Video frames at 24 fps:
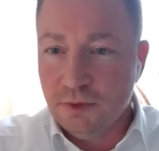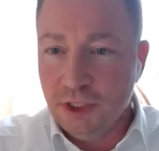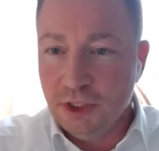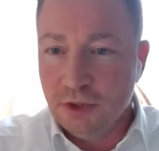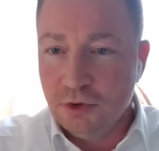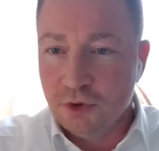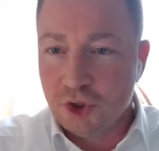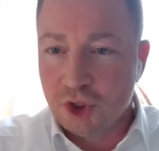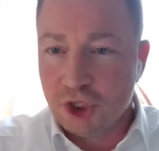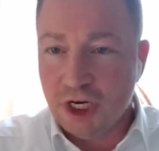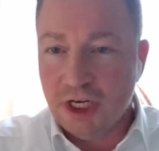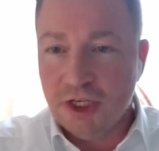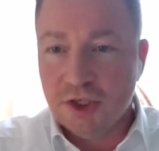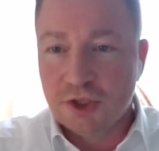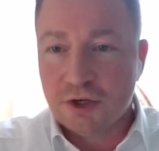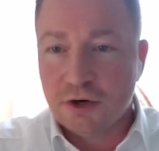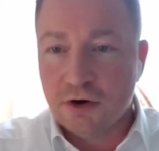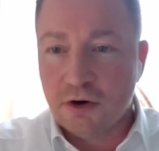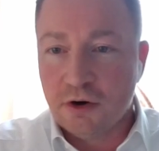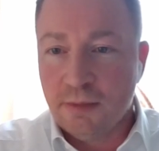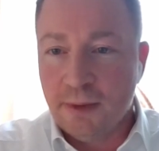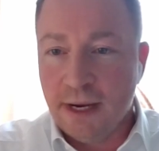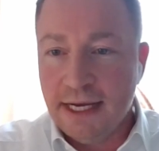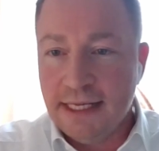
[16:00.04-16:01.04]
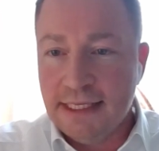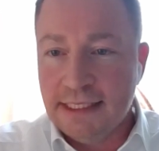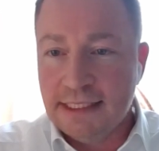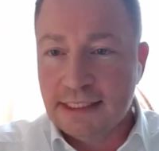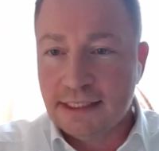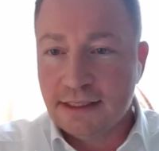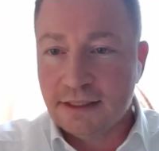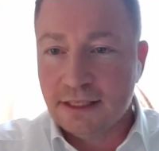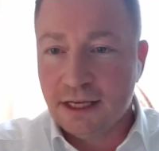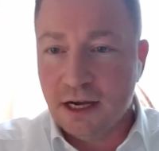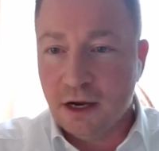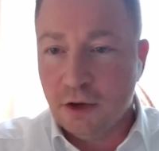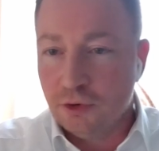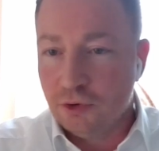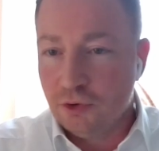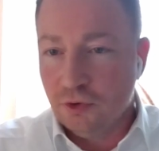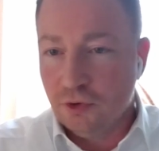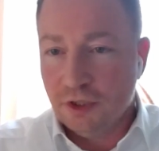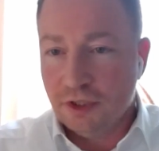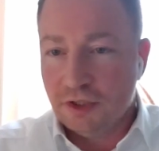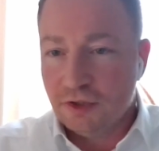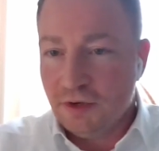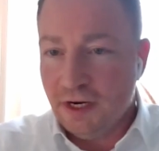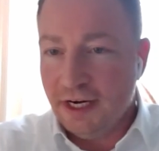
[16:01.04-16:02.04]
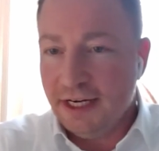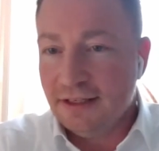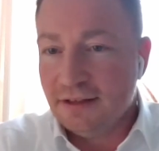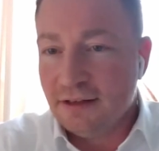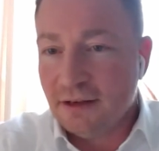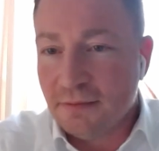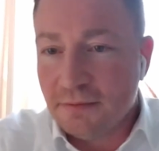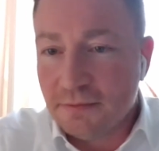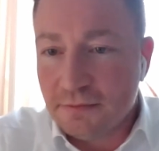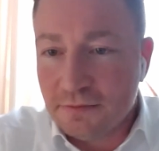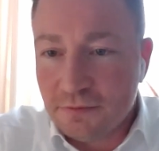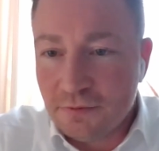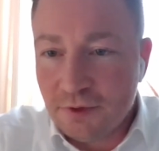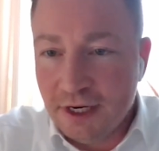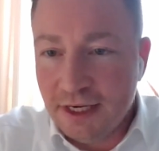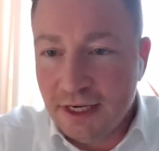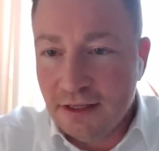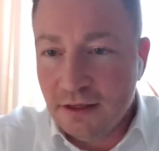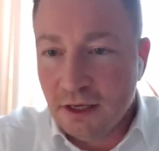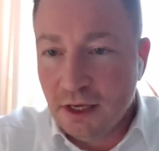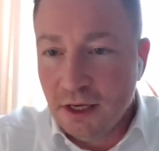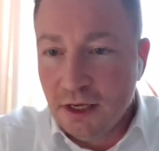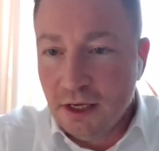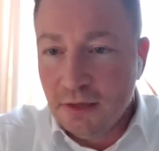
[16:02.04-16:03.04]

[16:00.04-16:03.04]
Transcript: need to change our mindset, how to attract them, right?